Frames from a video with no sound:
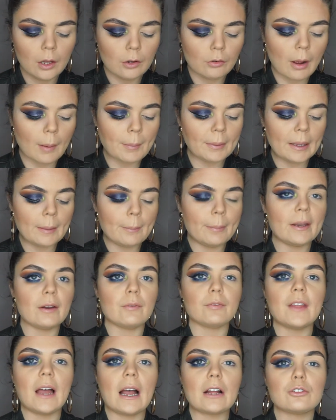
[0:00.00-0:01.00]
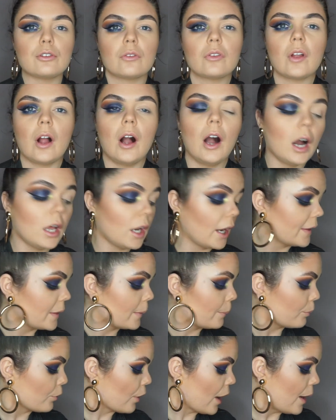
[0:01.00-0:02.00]
grabbing a bit of that just to highlight the
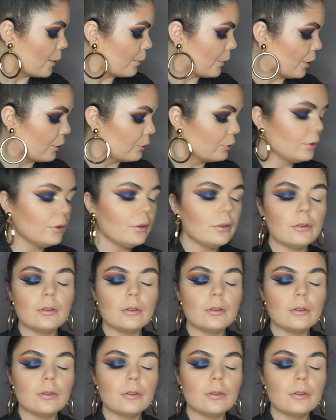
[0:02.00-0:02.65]
brow bone.